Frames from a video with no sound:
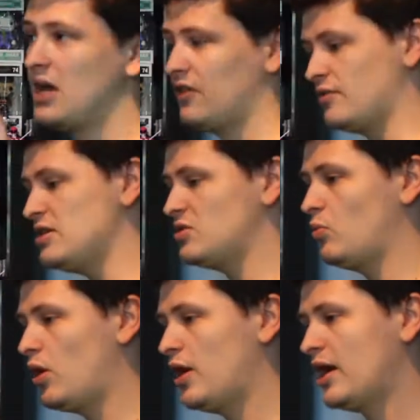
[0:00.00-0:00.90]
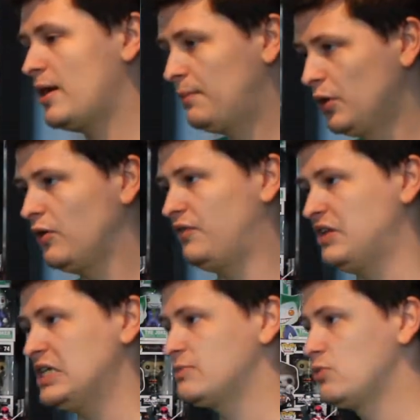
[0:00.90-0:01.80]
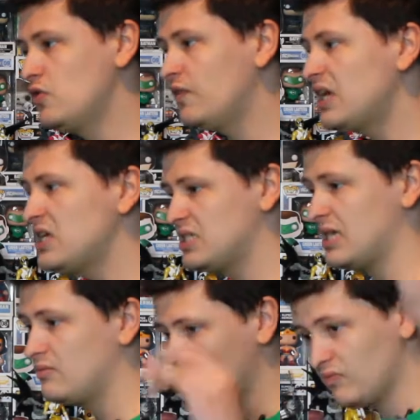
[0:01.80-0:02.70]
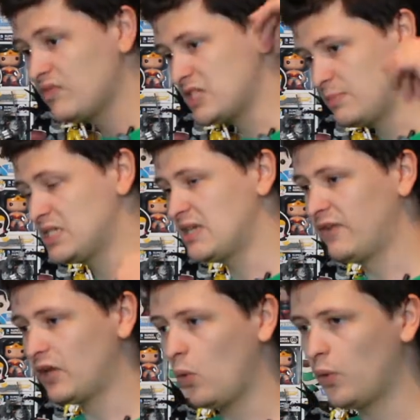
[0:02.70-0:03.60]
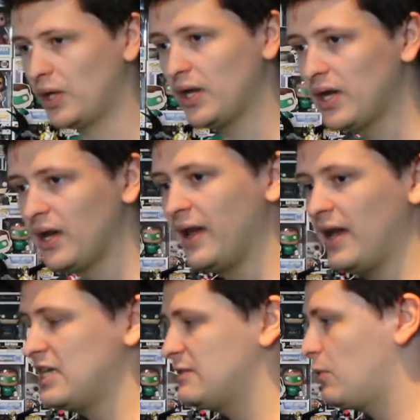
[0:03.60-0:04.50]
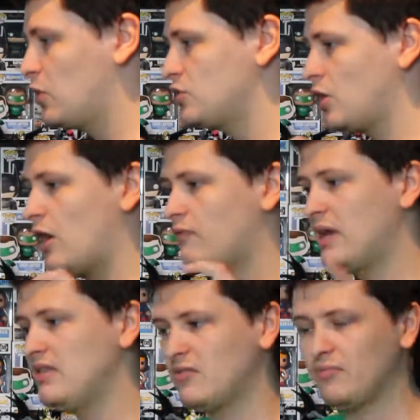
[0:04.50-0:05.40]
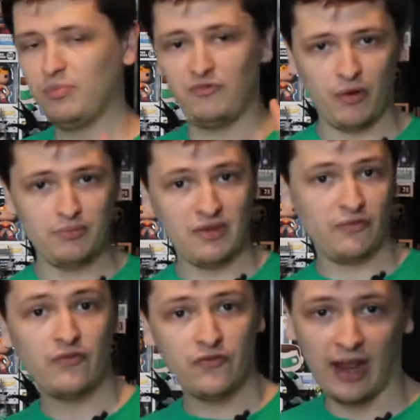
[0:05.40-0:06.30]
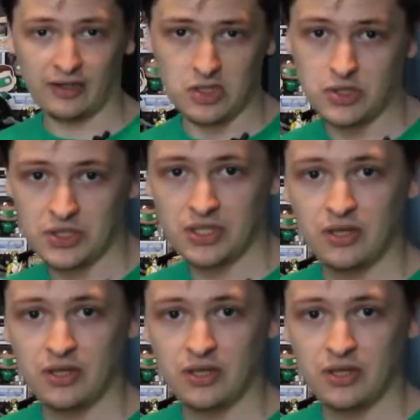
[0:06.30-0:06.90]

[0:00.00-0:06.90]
Now, the reason why I put these movies in this specific order is because I rate them from different factors.